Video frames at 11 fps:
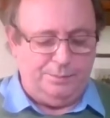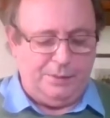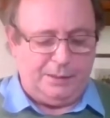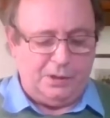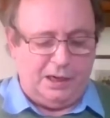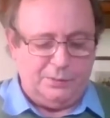
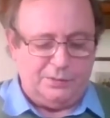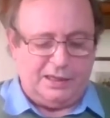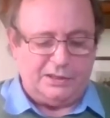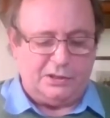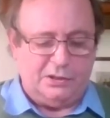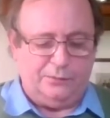McBride was
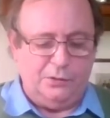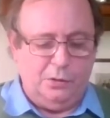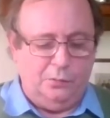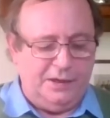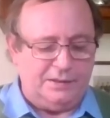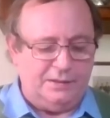executed for no
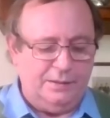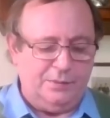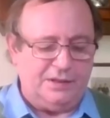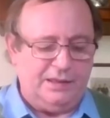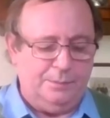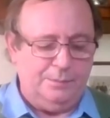reason, it would
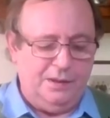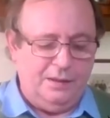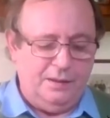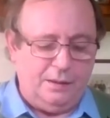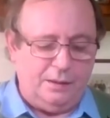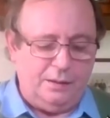seem,
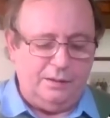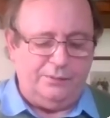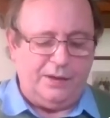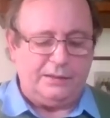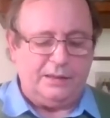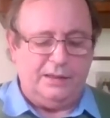other than the
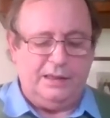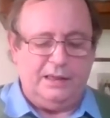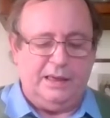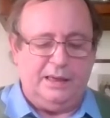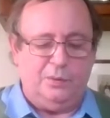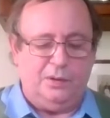fact that he had
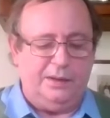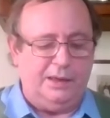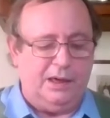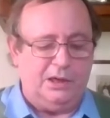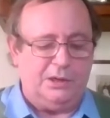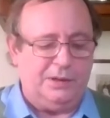led one of the
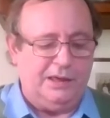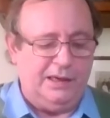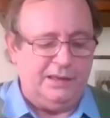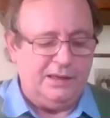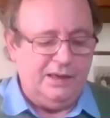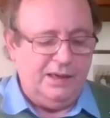Irish
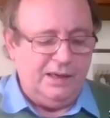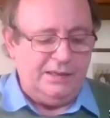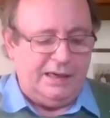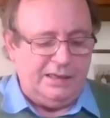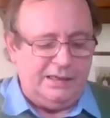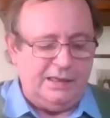brigades in
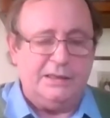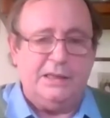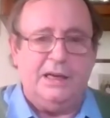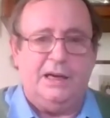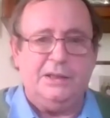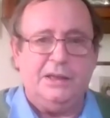
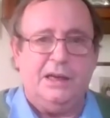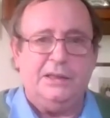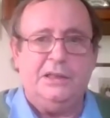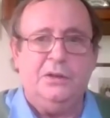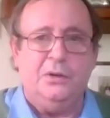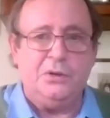1899 to
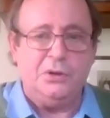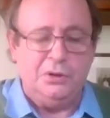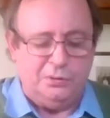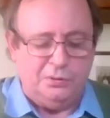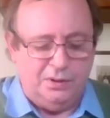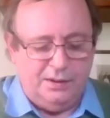
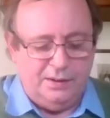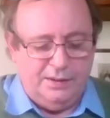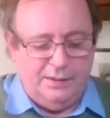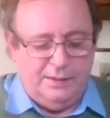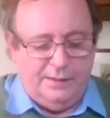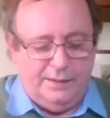1902.
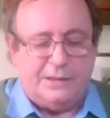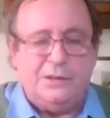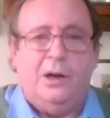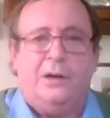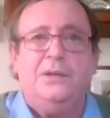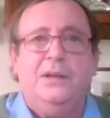It's
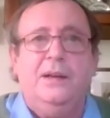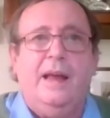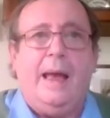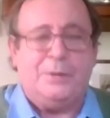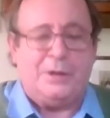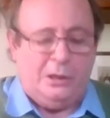not
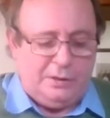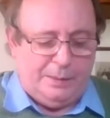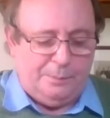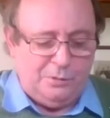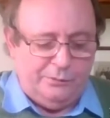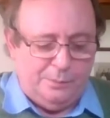absolutely
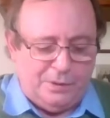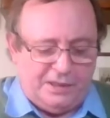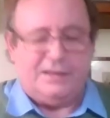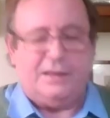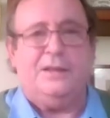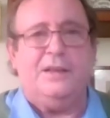proven, but it
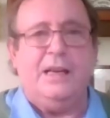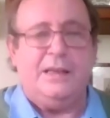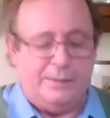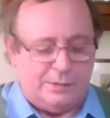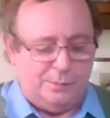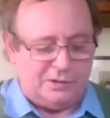
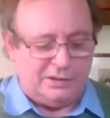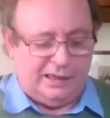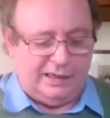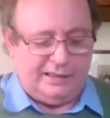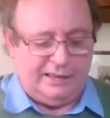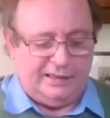seems the most
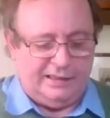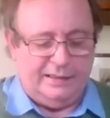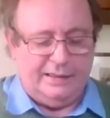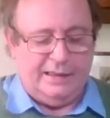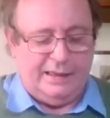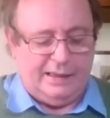likely
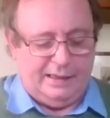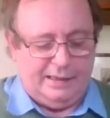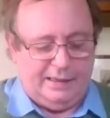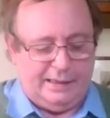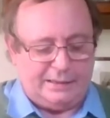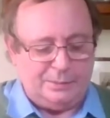
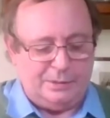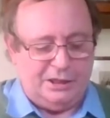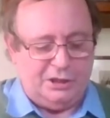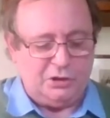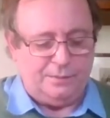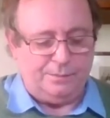
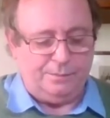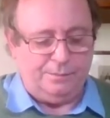explanation.